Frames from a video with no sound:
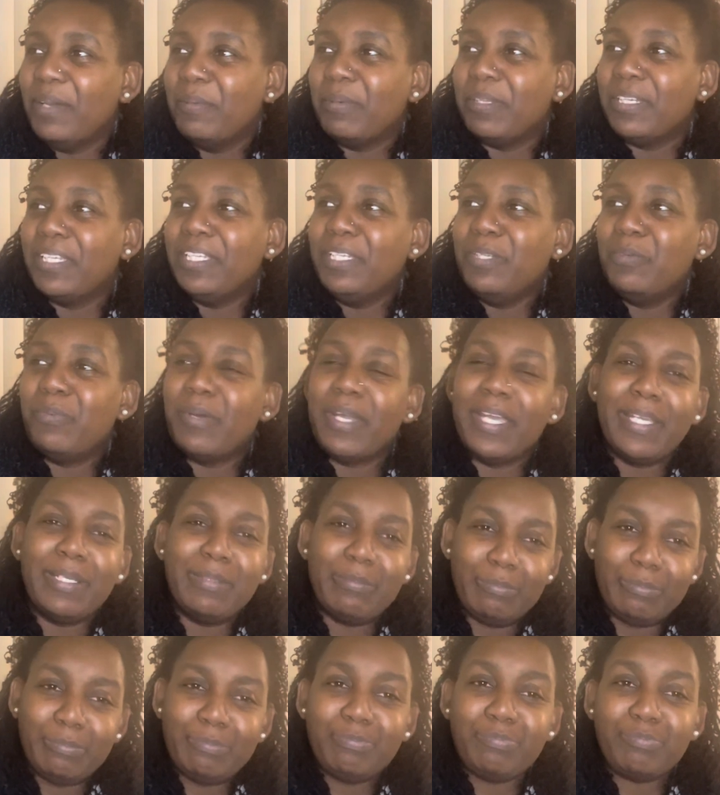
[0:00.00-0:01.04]
But anyway,
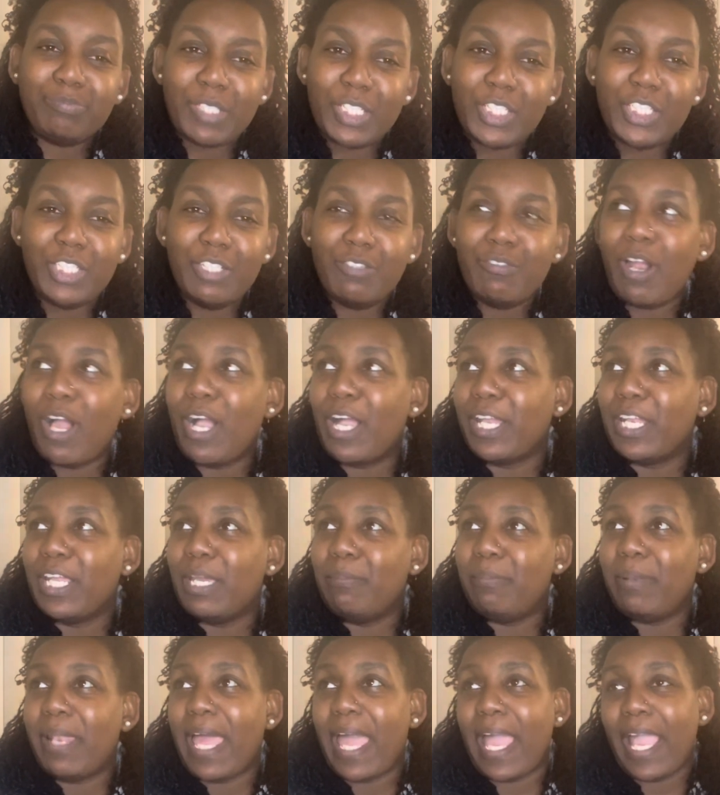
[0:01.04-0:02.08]
she rocking
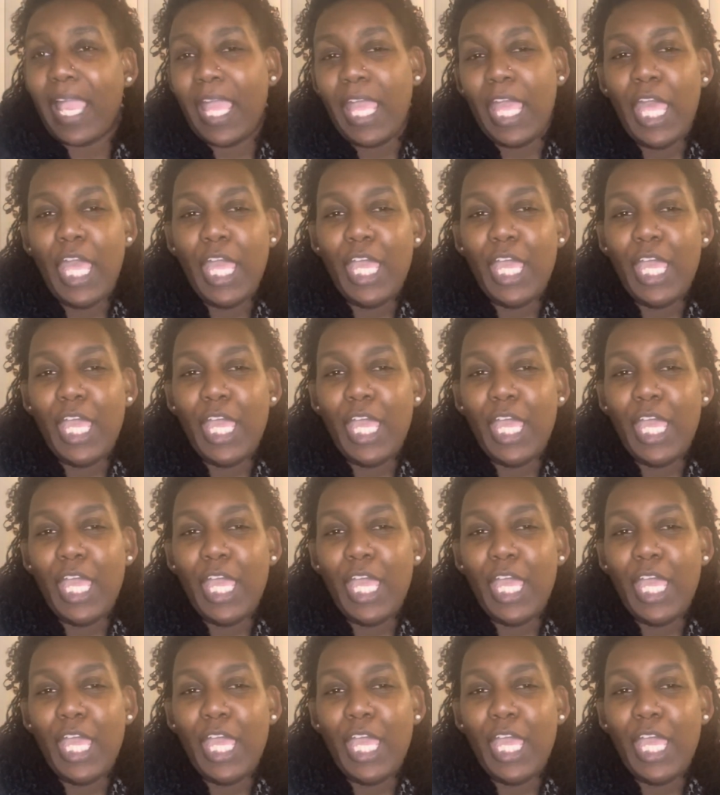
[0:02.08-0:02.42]
that black.